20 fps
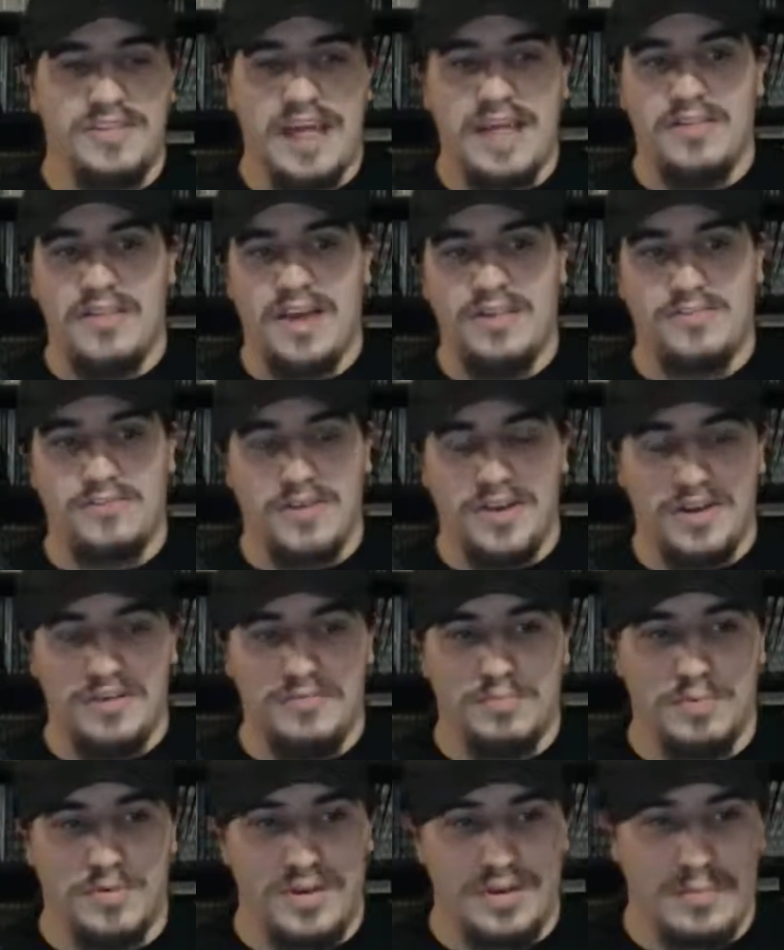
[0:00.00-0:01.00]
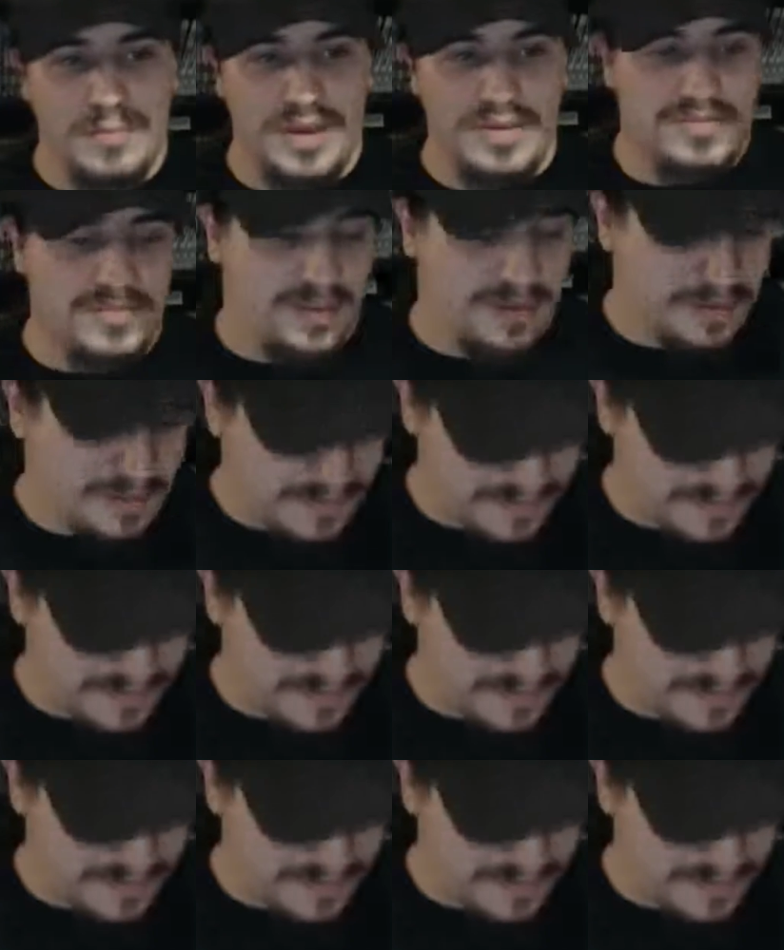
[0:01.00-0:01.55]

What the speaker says: that last fight is pretty amazing.